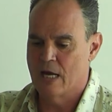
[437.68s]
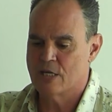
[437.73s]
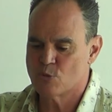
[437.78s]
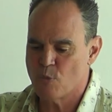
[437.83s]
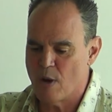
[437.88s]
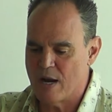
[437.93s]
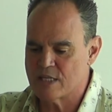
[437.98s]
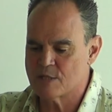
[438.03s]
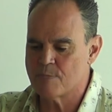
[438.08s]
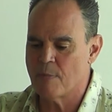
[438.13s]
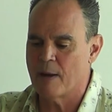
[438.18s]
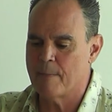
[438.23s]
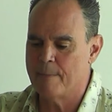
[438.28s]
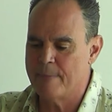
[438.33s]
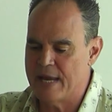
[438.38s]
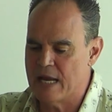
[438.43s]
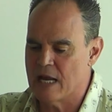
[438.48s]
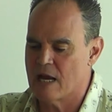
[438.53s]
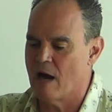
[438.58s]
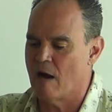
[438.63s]
As well as my
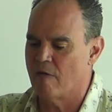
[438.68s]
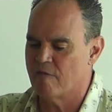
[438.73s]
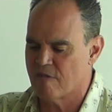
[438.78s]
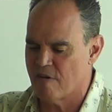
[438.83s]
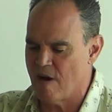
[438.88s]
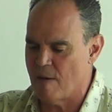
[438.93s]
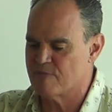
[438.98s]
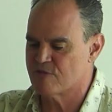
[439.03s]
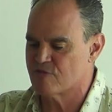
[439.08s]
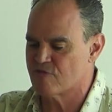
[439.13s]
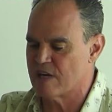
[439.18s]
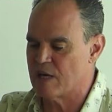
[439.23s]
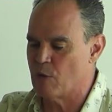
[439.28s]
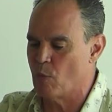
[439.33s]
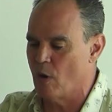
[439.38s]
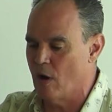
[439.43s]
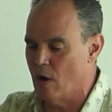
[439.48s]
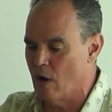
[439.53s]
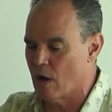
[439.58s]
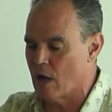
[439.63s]
meagre Grub
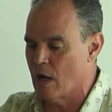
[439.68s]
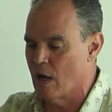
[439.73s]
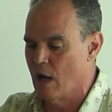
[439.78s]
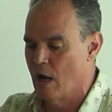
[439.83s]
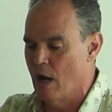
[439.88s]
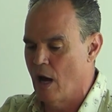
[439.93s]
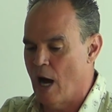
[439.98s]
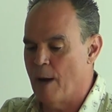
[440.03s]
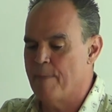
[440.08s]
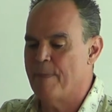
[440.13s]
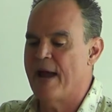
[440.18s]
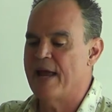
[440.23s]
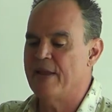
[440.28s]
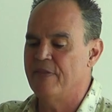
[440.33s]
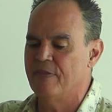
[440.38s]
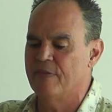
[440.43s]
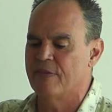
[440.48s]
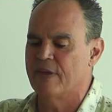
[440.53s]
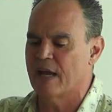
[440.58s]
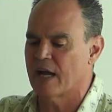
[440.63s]
Street work, I
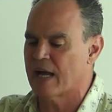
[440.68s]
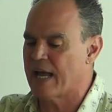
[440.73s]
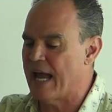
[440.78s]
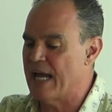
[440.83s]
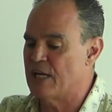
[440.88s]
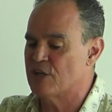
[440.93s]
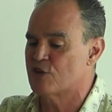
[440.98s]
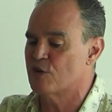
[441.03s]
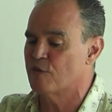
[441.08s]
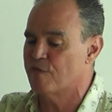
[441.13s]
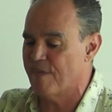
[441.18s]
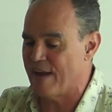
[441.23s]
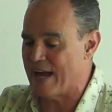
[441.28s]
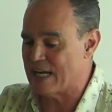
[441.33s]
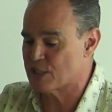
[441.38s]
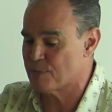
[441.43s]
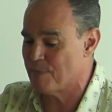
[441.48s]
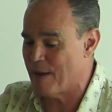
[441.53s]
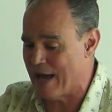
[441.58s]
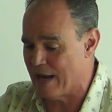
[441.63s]
penned the occasional
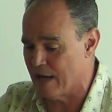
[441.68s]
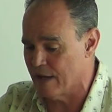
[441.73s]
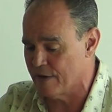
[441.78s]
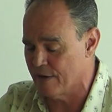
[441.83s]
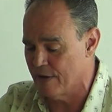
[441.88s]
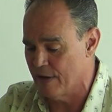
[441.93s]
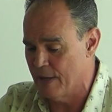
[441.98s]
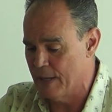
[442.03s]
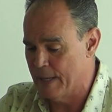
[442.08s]
flash ballad,